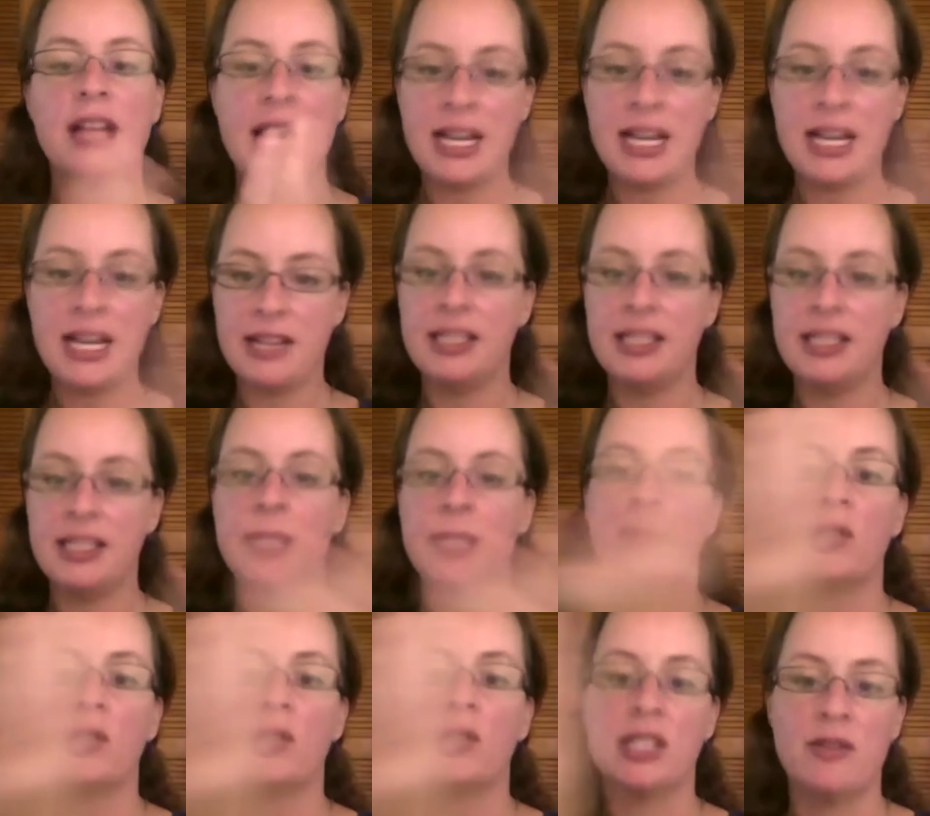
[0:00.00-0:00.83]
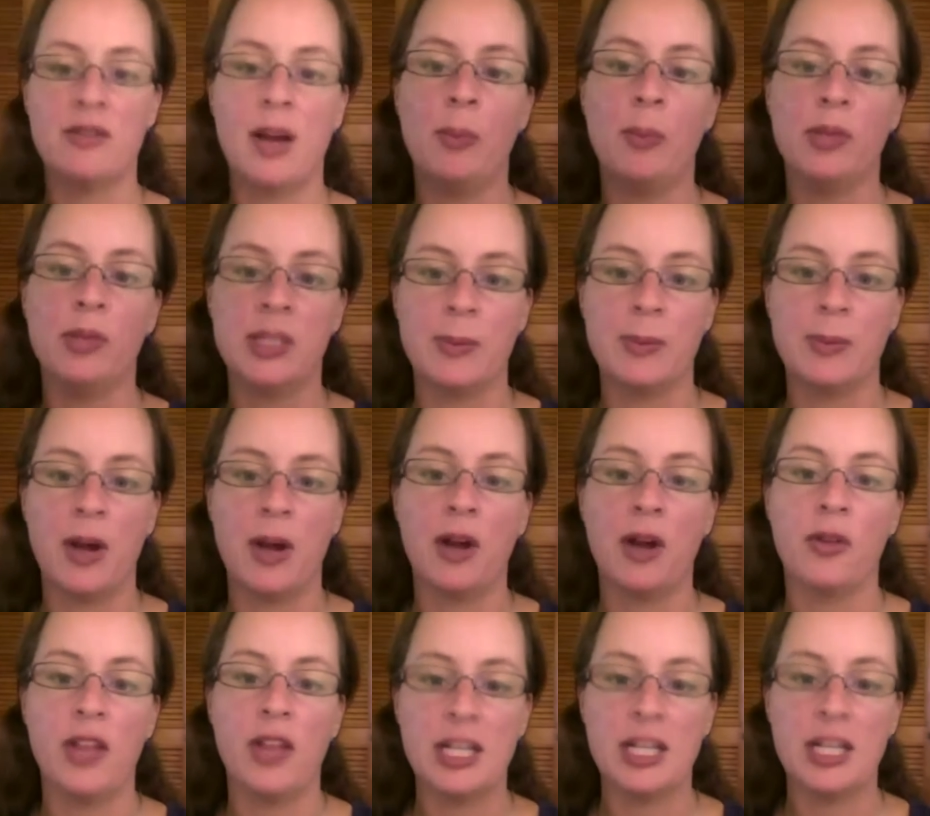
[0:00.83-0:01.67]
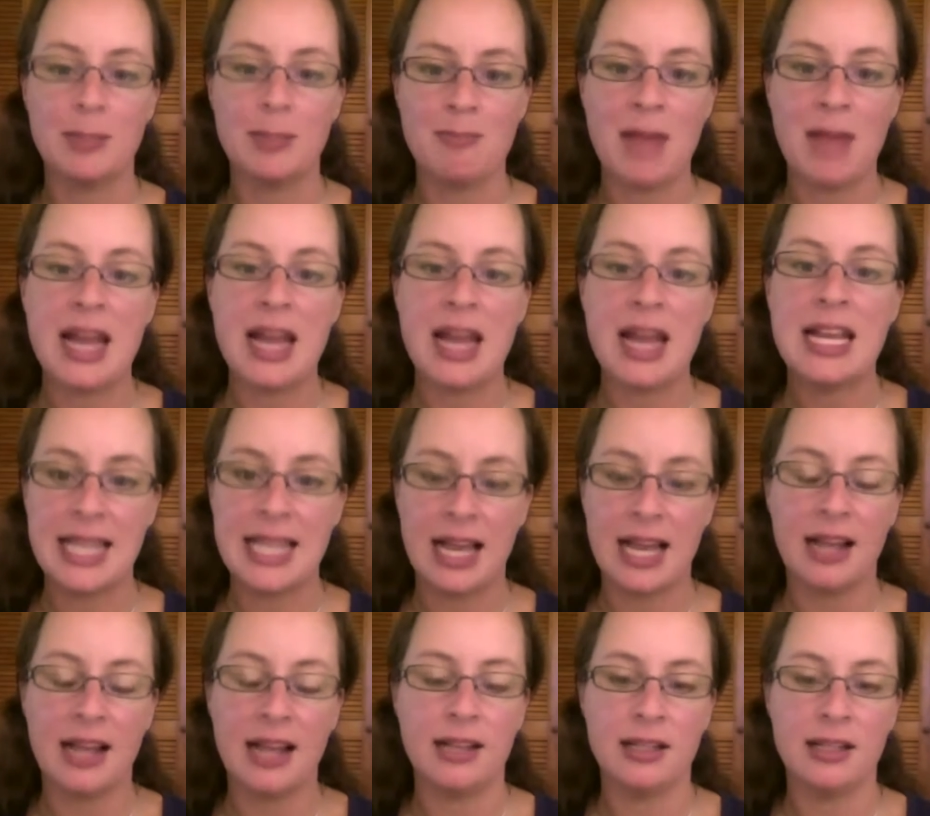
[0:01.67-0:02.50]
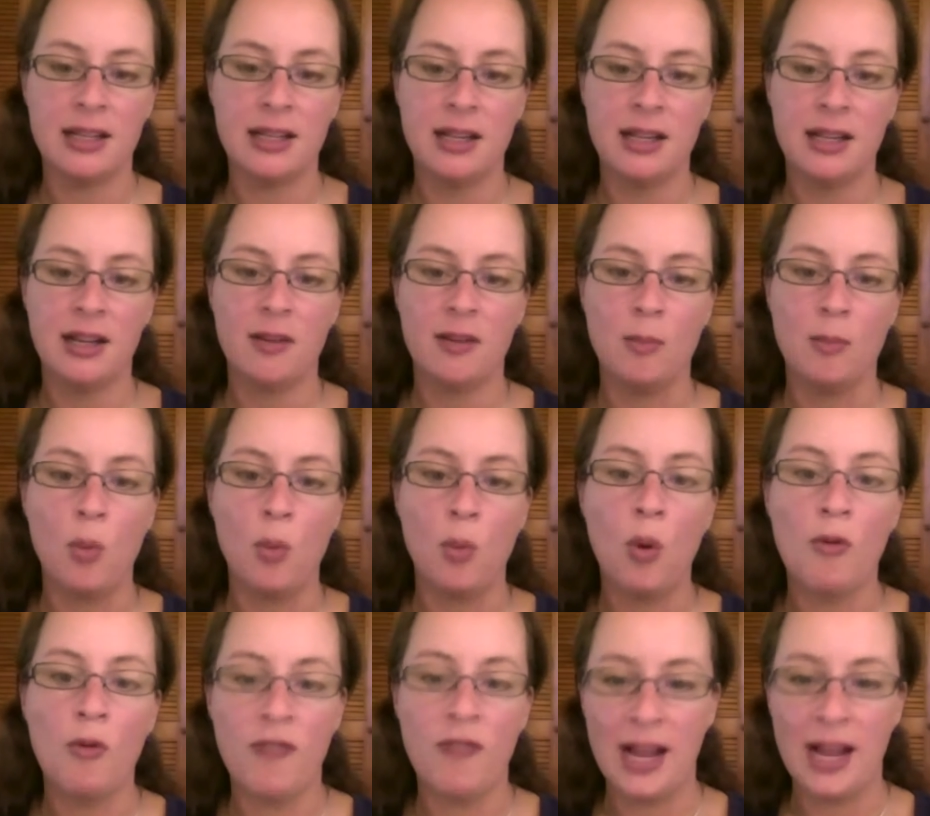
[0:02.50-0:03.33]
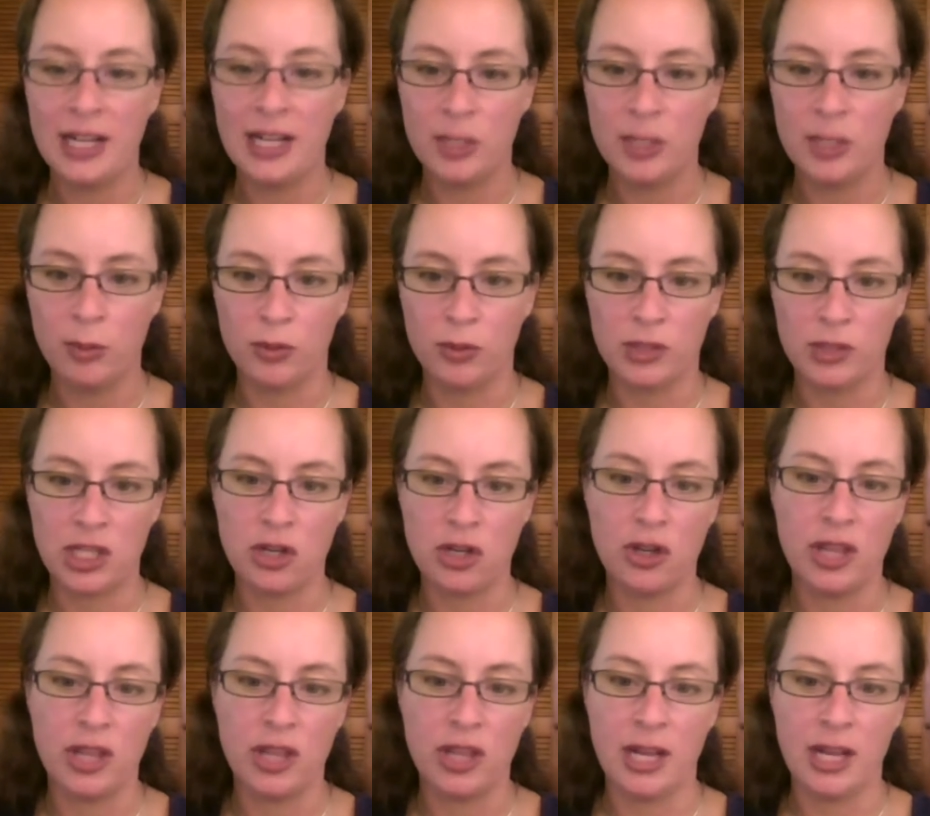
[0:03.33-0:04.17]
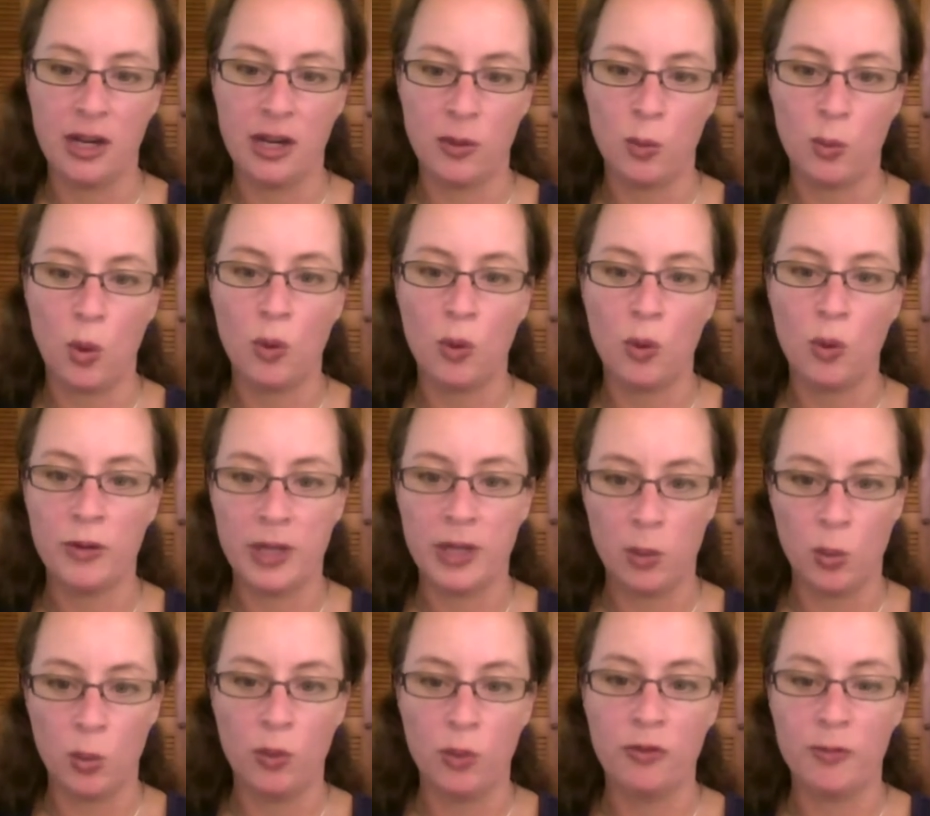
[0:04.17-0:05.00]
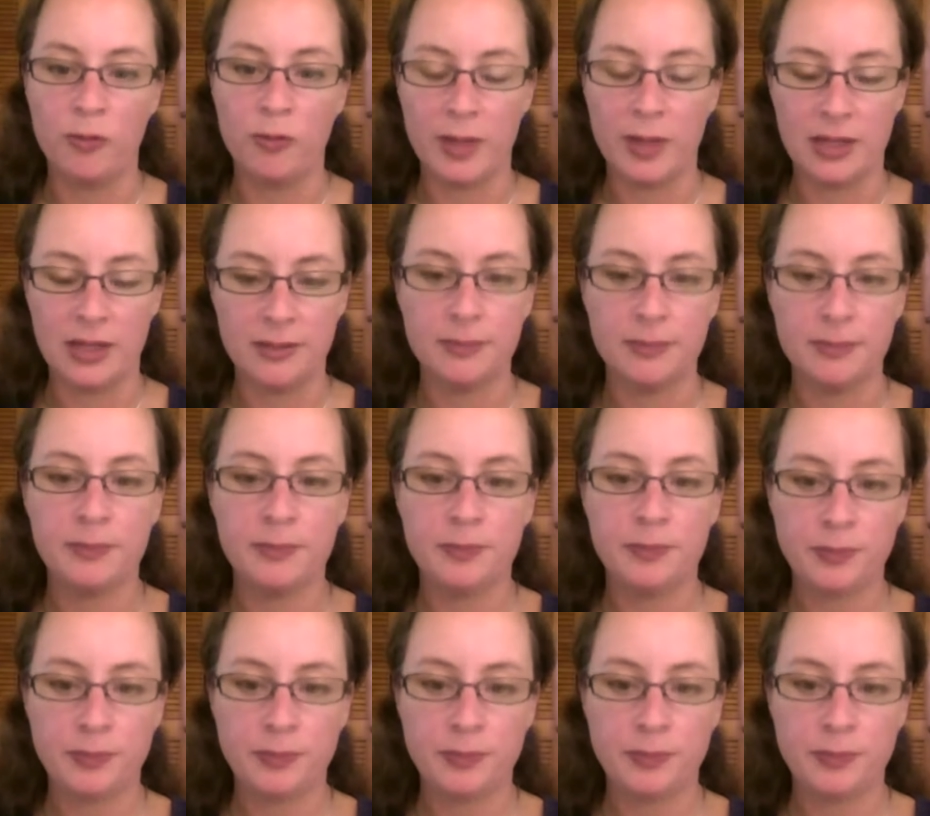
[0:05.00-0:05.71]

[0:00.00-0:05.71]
created this positive upward spiral that's made that more valuable to you than it already would have been?